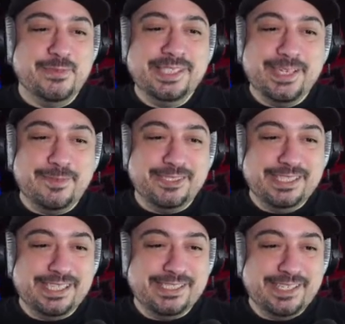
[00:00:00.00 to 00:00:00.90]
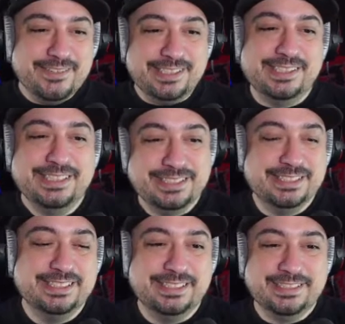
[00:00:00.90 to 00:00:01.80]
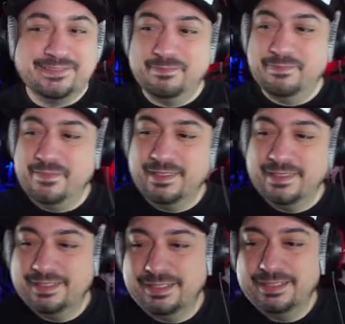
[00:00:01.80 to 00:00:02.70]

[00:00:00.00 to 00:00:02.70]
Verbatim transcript: What's up, Lotus? How's it going? Things are well.